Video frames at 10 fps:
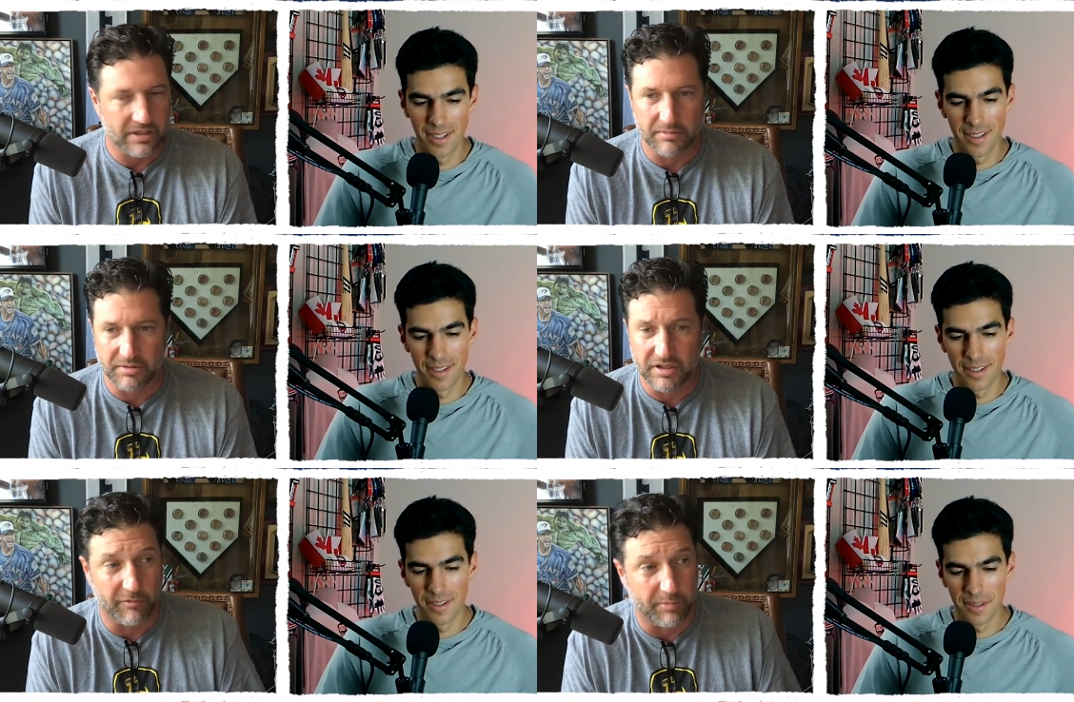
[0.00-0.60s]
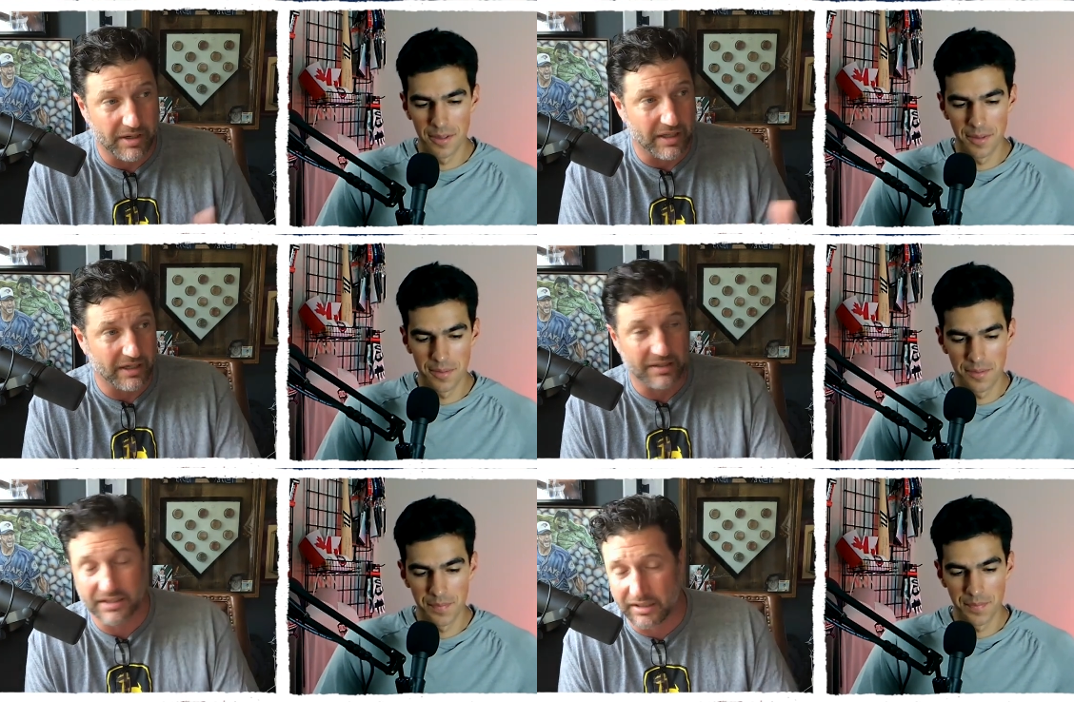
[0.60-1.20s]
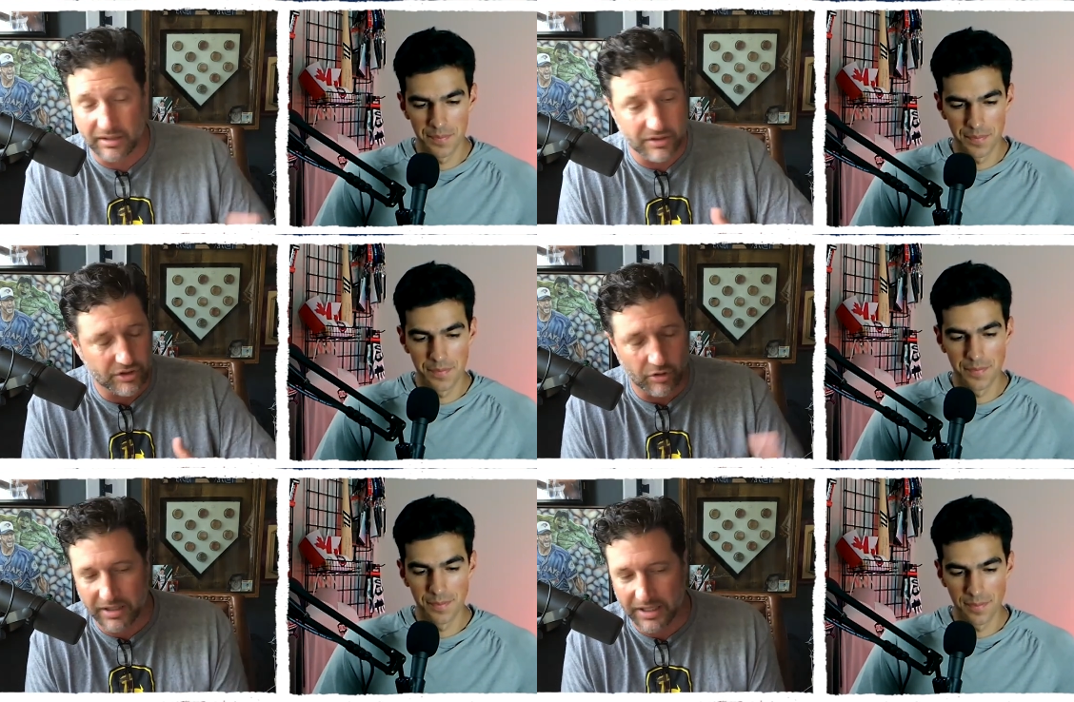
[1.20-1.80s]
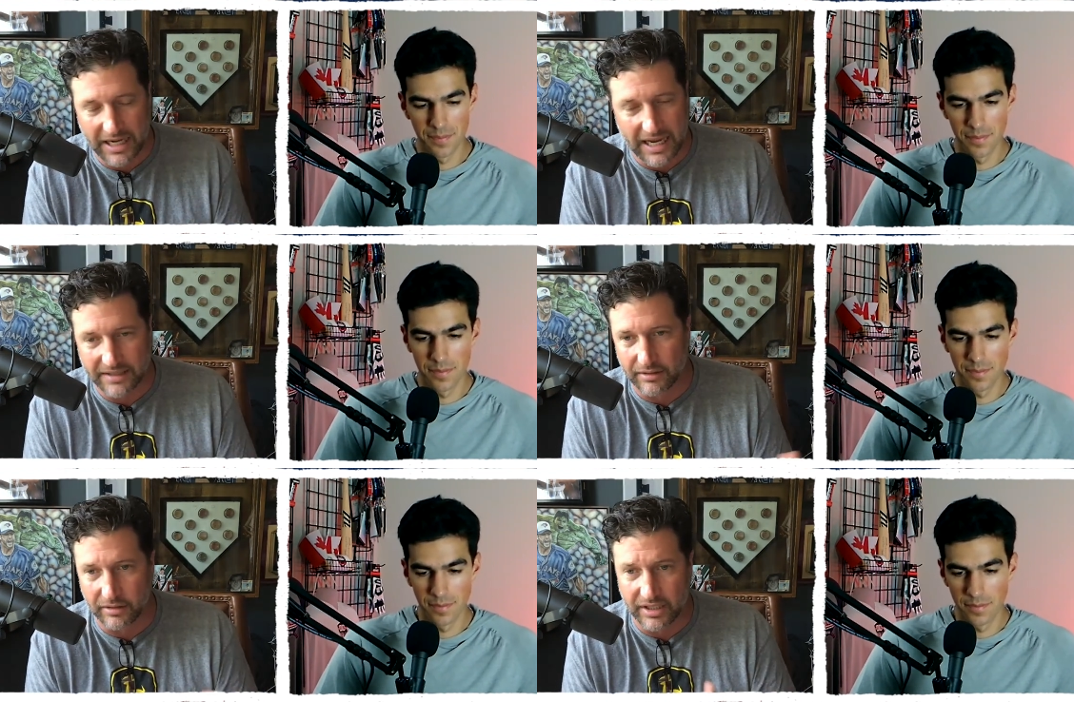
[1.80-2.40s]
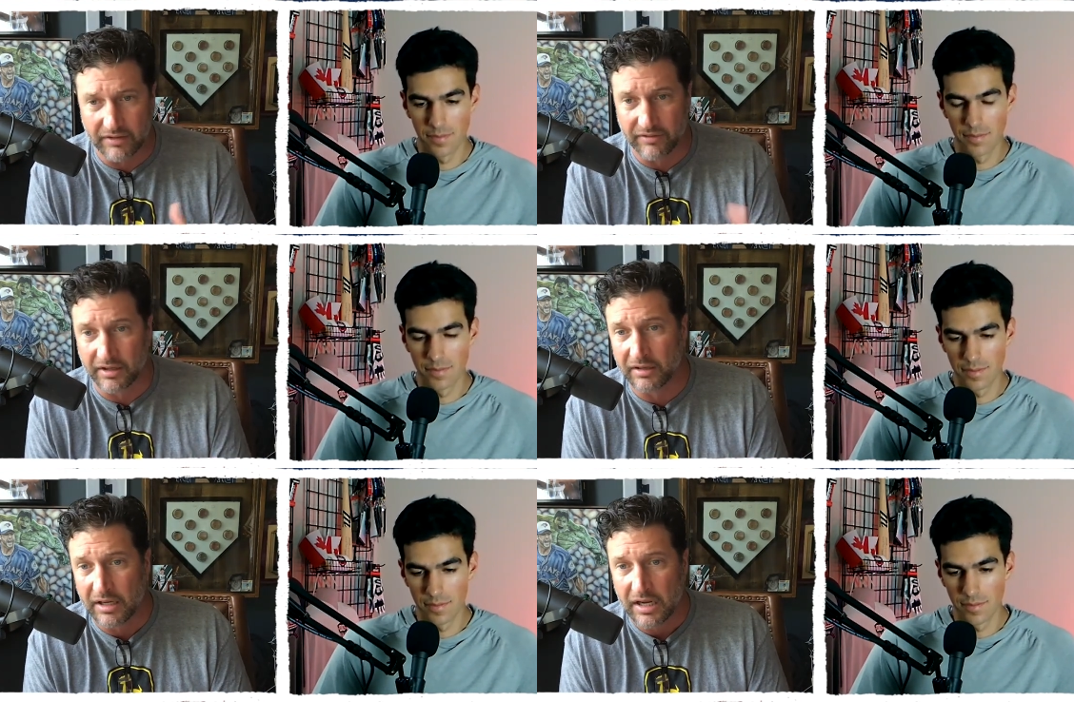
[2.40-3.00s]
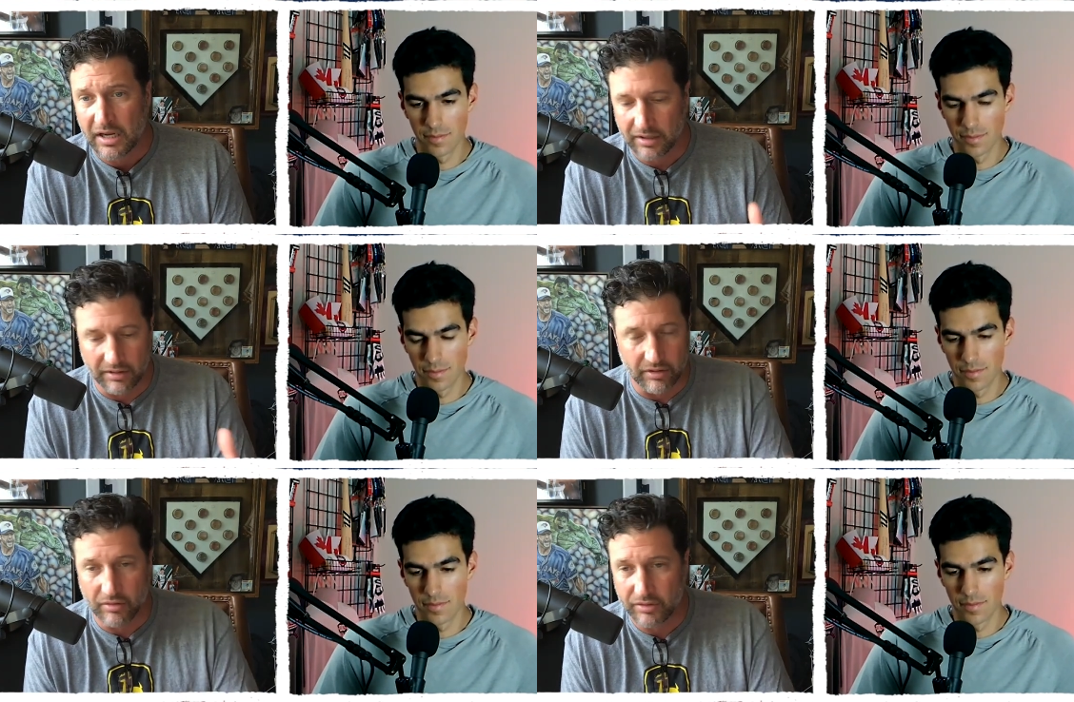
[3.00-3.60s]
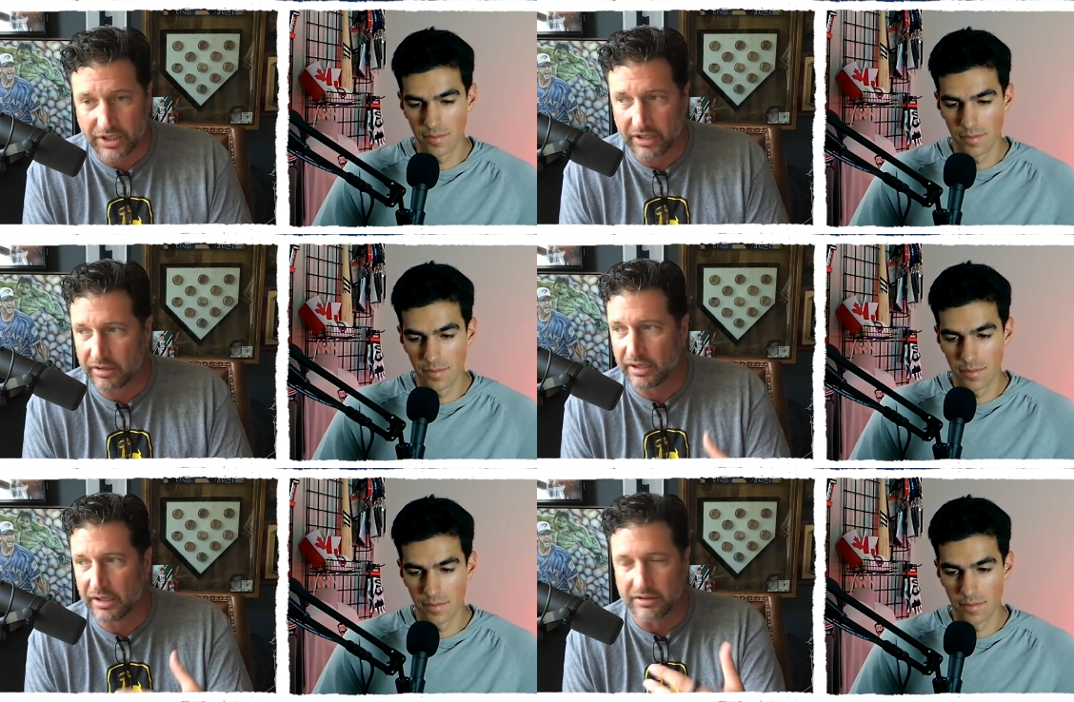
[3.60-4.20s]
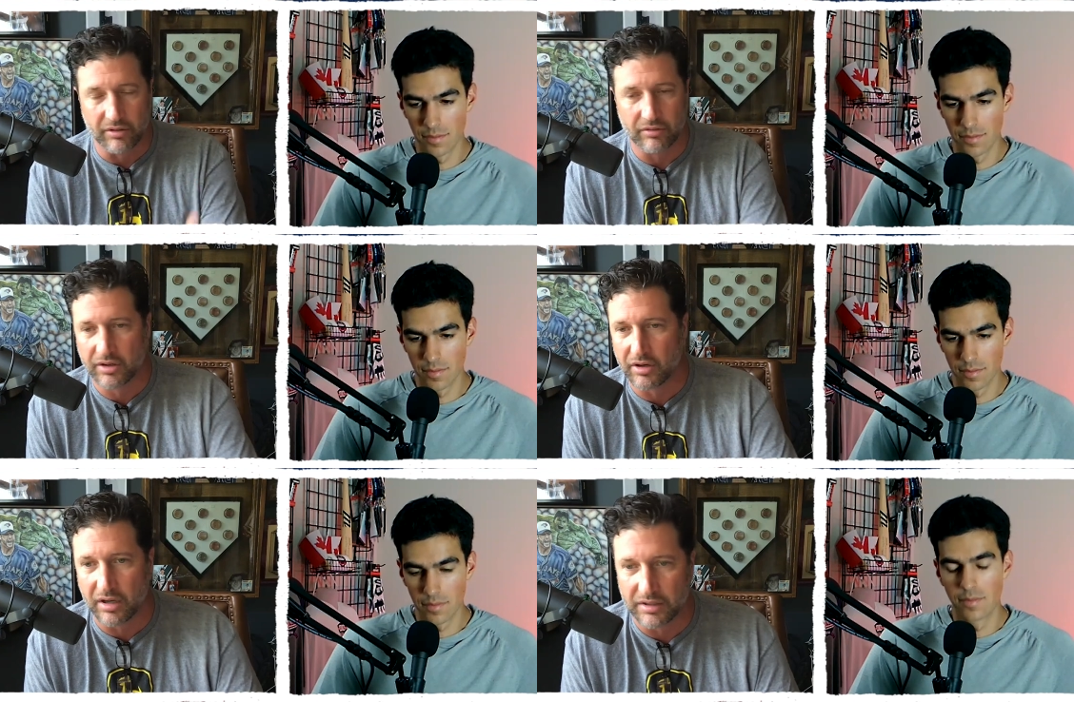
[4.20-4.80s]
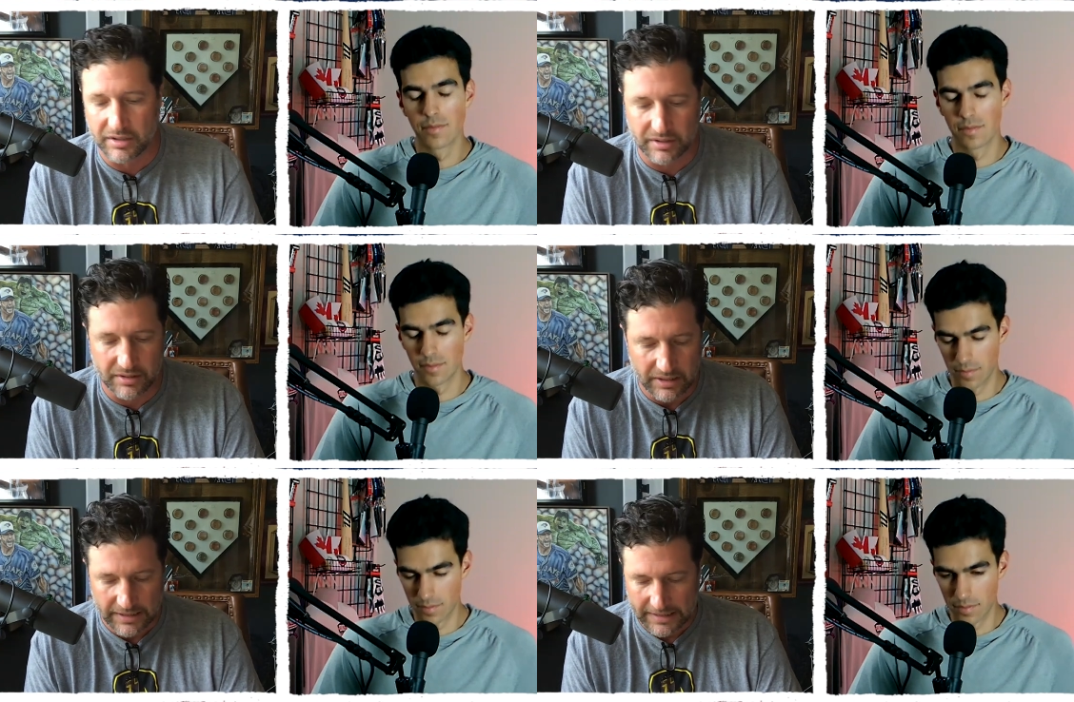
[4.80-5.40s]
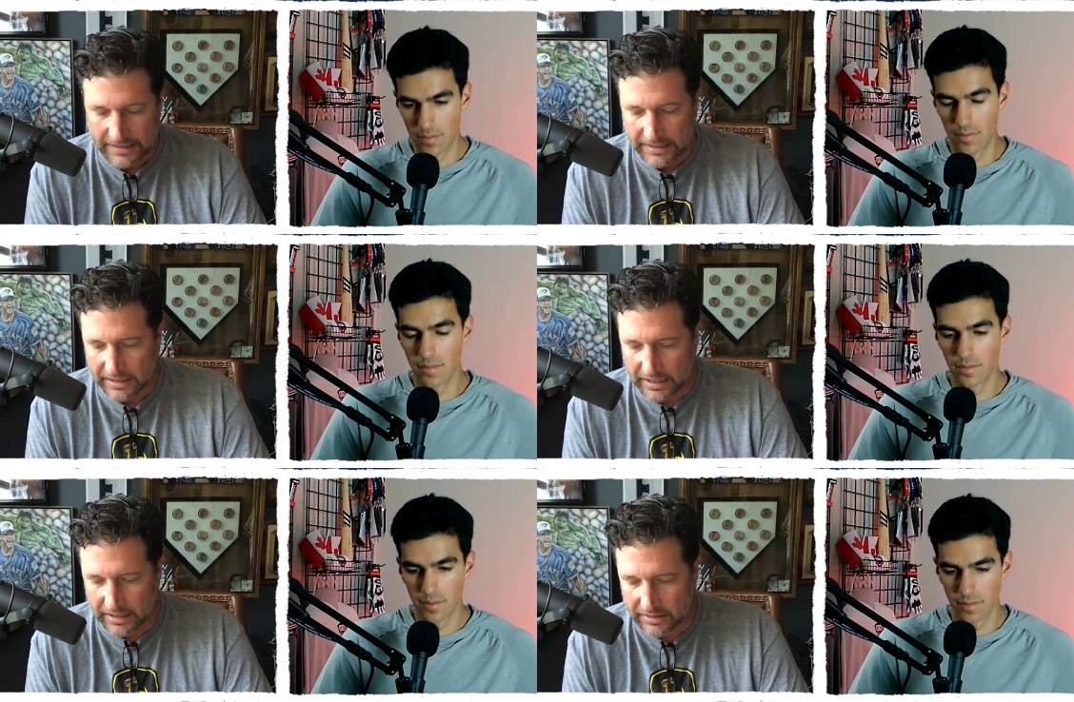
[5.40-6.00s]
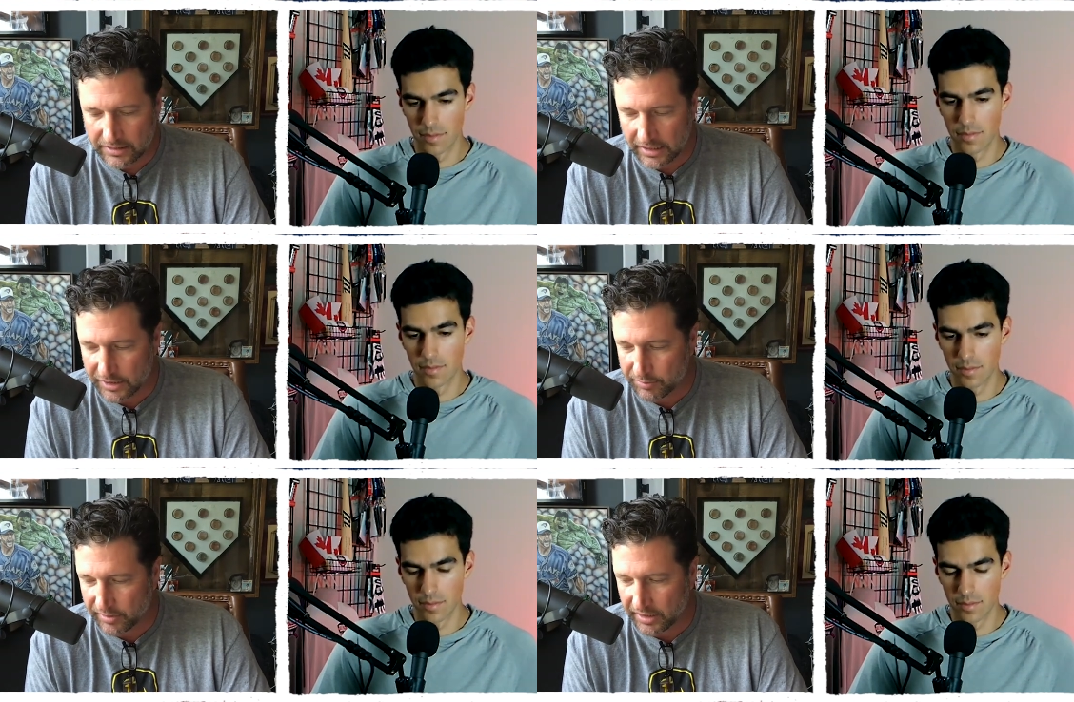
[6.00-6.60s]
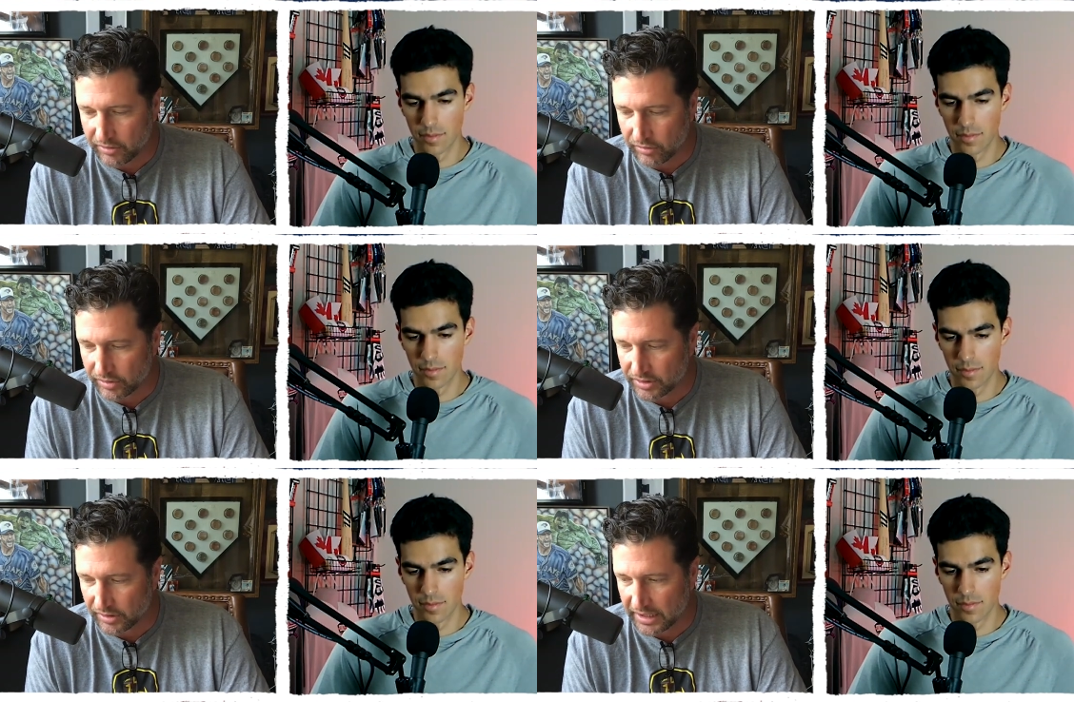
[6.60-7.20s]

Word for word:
Speaker 1: some stuff. But like I said, there's so many guys that are giving to their own charities and own causes, and it's it's pretty cool. So